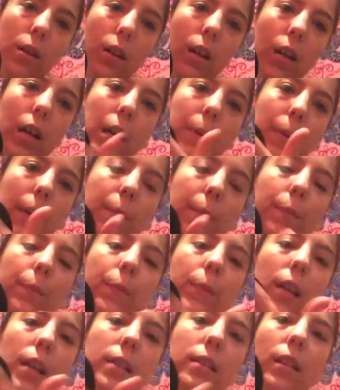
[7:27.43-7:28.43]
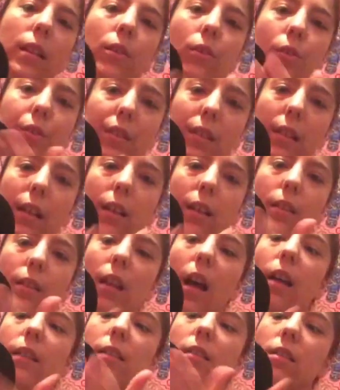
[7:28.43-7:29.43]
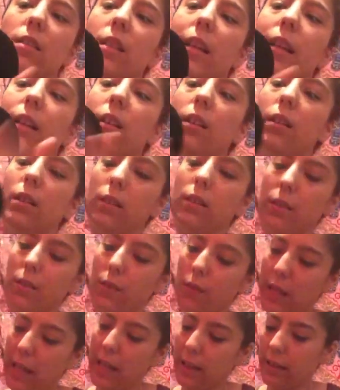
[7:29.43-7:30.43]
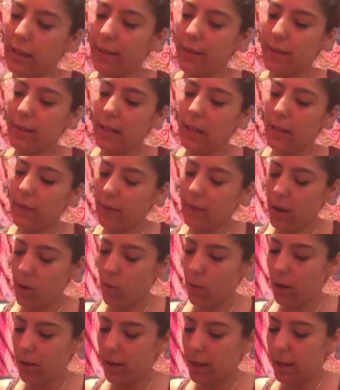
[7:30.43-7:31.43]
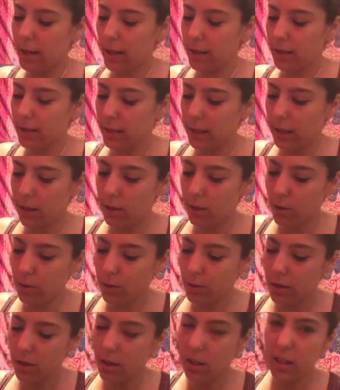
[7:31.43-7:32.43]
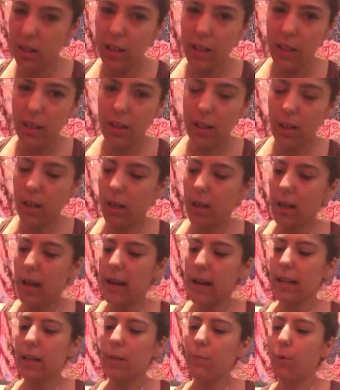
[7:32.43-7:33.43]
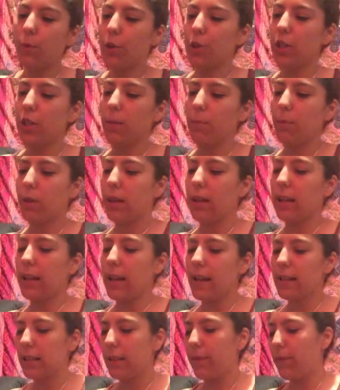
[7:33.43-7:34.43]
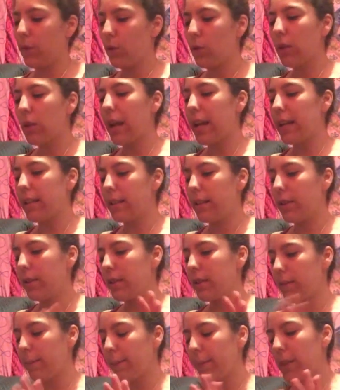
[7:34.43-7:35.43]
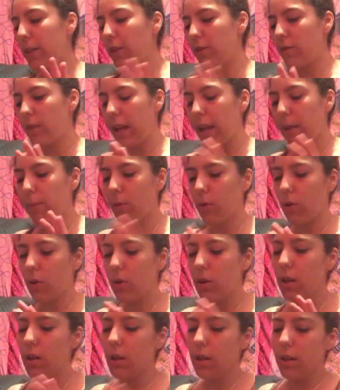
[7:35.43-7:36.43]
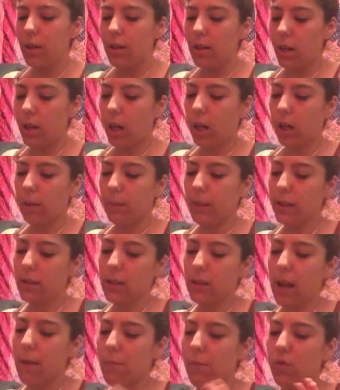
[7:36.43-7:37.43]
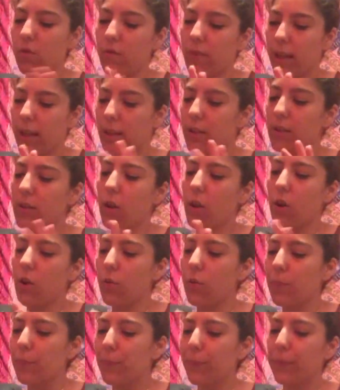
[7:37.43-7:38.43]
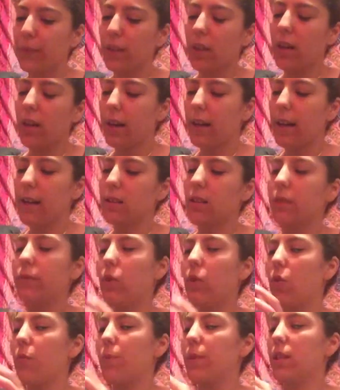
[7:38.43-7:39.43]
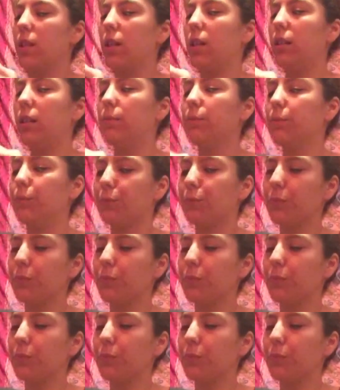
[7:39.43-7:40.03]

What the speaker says: I'm guessing this is like a non-stick thing. Let's see how well that non-stick goes. I can push it, but I guess if you like tilt your table, it's not moving, so I guess the foam is good.